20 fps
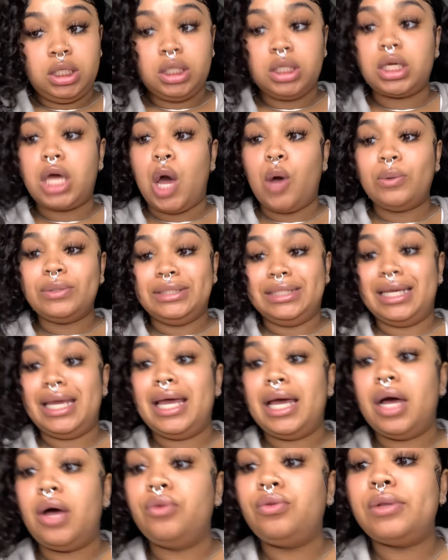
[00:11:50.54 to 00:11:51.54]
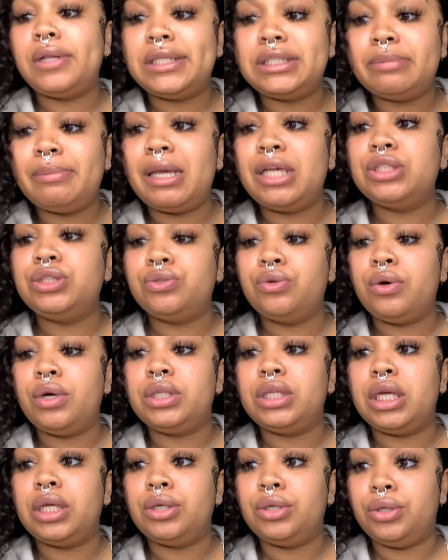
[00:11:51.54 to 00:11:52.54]
go down. You need to make sure
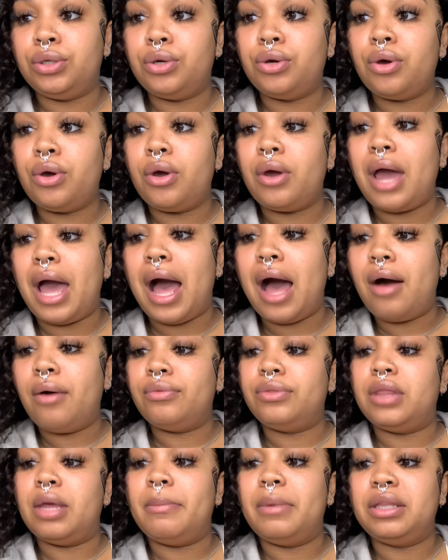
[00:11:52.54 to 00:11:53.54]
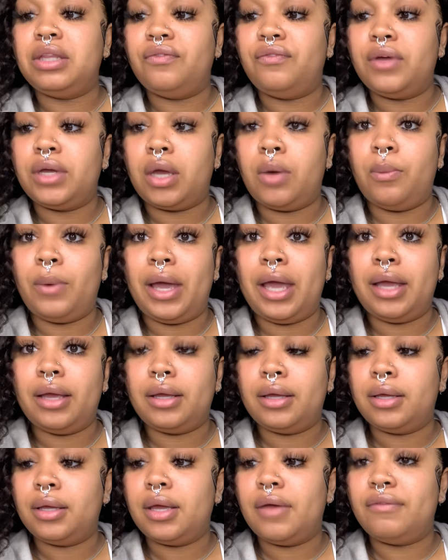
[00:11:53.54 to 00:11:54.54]
that you're out the motherfucking way,
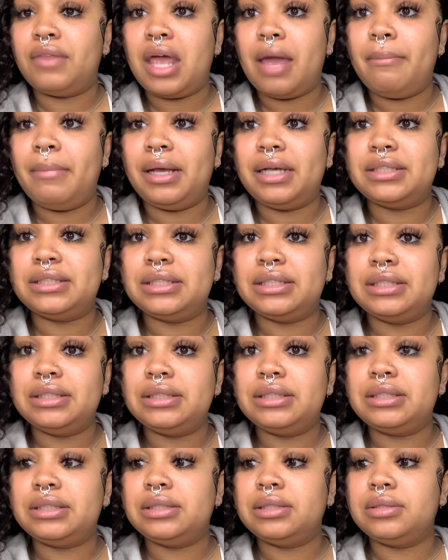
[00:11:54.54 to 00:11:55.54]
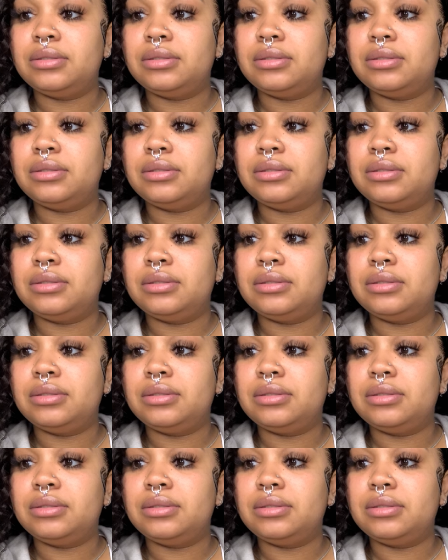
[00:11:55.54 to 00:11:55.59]
if that makes sense.